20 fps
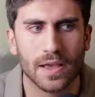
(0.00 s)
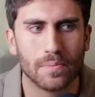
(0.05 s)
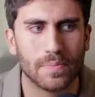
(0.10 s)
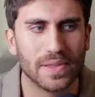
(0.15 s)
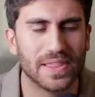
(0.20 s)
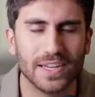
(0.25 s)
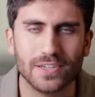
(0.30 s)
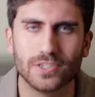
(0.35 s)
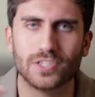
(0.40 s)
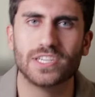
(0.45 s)

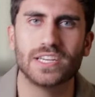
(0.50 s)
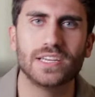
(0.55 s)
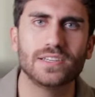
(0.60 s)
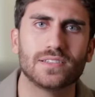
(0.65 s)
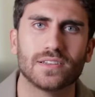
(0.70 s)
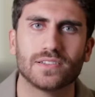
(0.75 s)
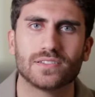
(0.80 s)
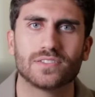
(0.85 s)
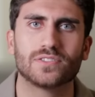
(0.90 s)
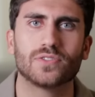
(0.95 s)
But then
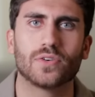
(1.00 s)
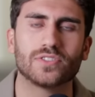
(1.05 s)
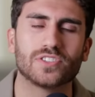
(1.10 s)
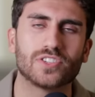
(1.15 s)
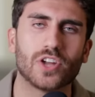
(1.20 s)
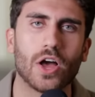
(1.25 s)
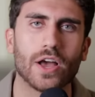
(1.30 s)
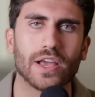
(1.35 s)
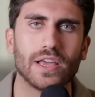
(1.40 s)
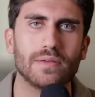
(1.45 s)
Jesus starts
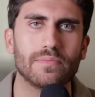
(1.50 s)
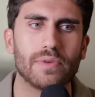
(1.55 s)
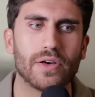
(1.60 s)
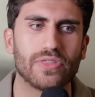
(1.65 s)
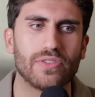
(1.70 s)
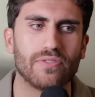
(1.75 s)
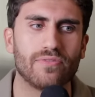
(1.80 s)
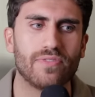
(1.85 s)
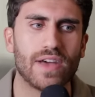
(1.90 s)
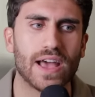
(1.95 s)
talking
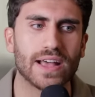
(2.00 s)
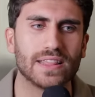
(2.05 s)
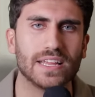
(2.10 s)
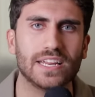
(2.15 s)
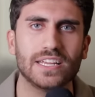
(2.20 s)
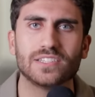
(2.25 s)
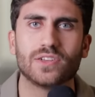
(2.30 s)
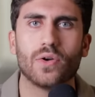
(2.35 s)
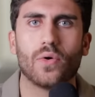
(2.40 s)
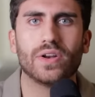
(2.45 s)
about the fact that
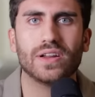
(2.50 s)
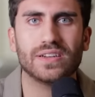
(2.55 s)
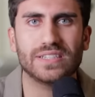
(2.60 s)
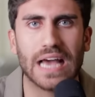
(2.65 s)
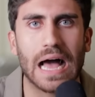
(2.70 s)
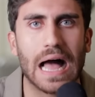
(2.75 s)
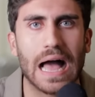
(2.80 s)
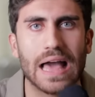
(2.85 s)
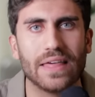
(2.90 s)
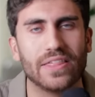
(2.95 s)
he's going to
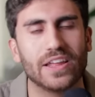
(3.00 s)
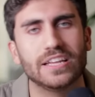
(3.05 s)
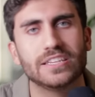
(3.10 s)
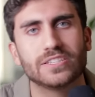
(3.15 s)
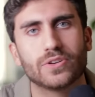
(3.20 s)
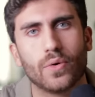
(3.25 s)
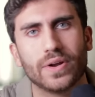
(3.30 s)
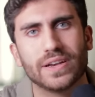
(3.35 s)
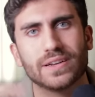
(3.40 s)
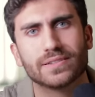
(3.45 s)
die, that he's
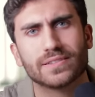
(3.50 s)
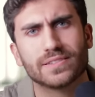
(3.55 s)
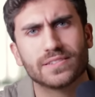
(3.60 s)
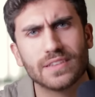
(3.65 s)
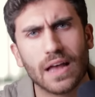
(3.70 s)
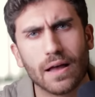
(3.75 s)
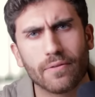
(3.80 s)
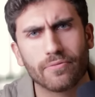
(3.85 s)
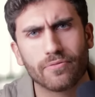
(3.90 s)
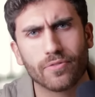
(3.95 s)
going to
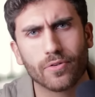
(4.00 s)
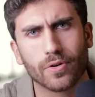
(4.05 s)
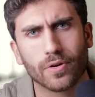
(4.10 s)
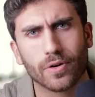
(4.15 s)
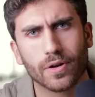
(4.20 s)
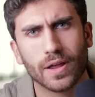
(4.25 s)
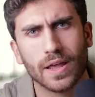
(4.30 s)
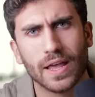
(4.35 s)
suffer.